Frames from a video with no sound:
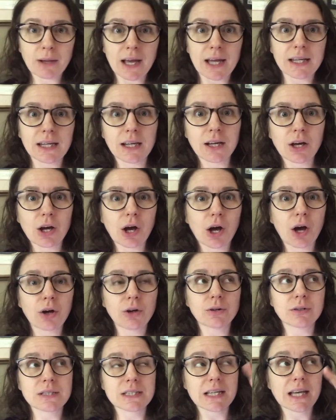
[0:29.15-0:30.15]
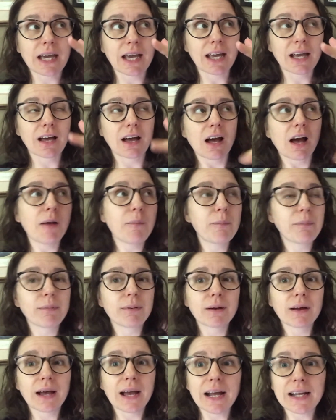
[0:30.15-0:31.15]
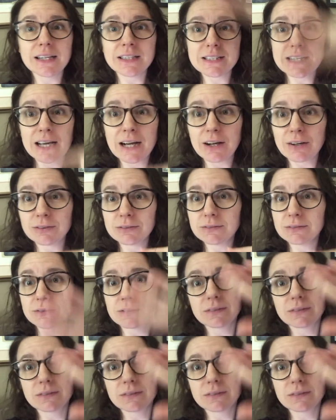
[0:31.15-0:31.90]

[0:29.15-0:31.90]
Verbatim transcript: and it goes like up and down.